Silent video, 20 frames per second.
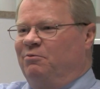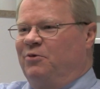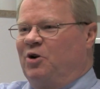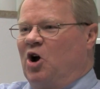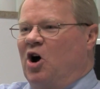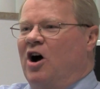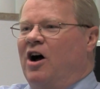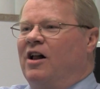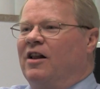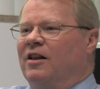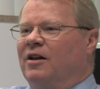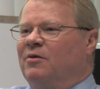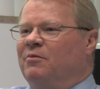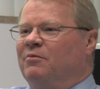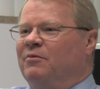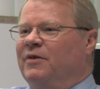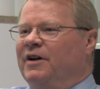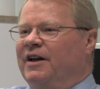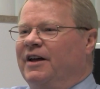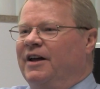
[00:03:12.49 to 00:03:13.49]

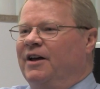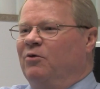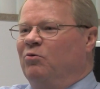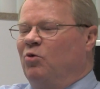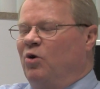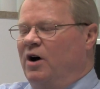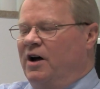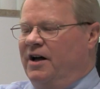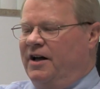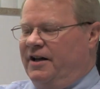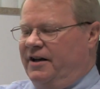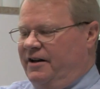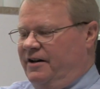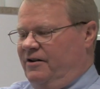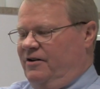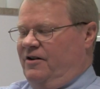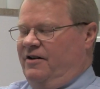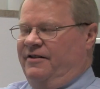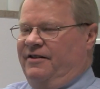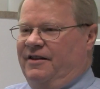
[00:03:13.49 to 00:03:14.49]
column in one
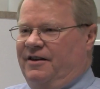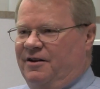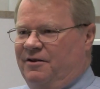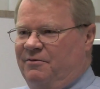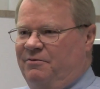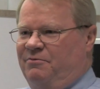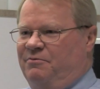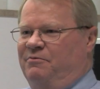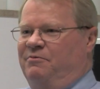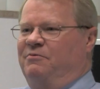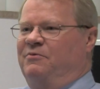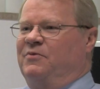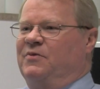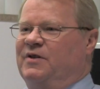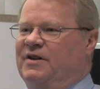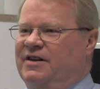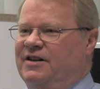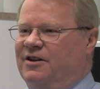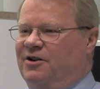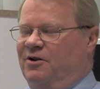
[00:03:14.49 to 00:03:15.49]
and on the,
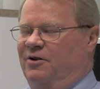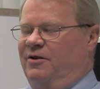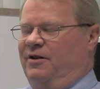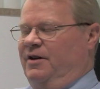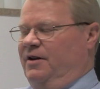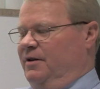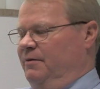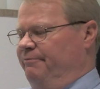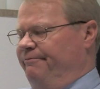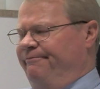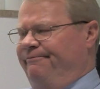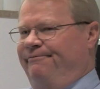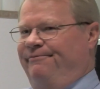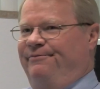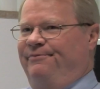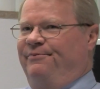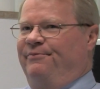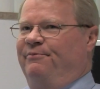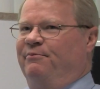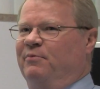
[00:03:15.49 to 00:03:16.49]
the
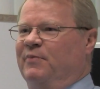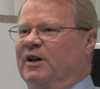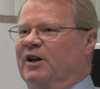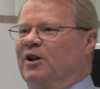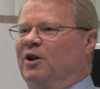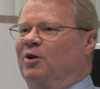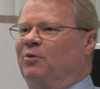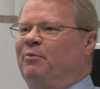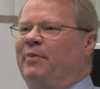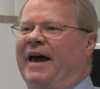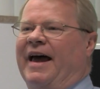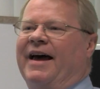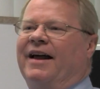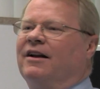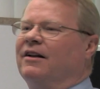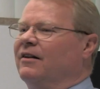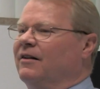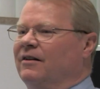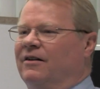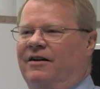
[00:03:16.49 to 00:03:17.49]
middle
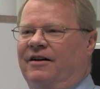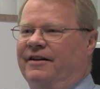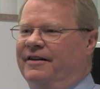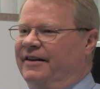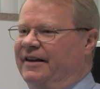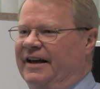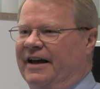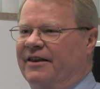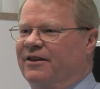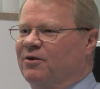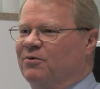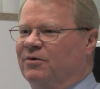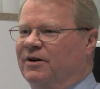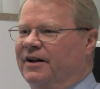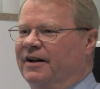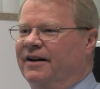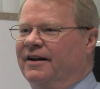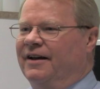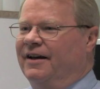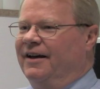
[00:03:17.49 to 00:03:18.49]
panel on the other
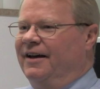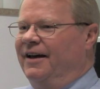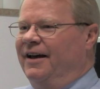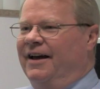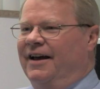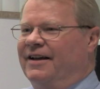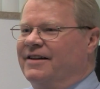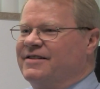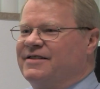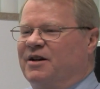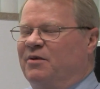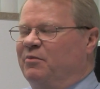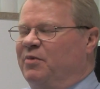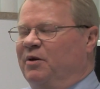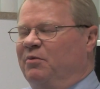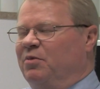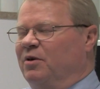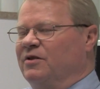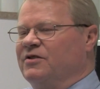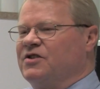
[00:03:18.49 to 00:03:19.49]
one. And some
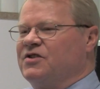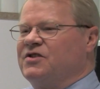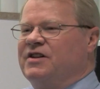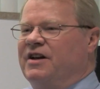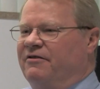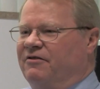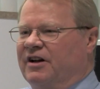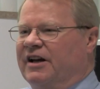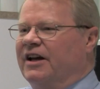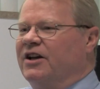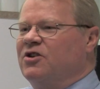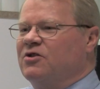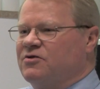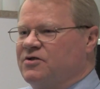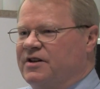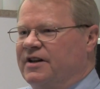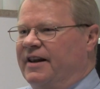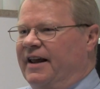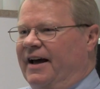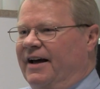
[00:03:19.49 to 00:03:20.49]
people just never get used
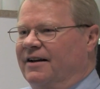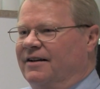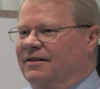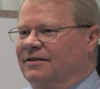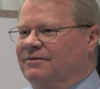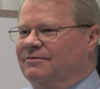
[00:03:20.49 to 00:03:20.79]
to that.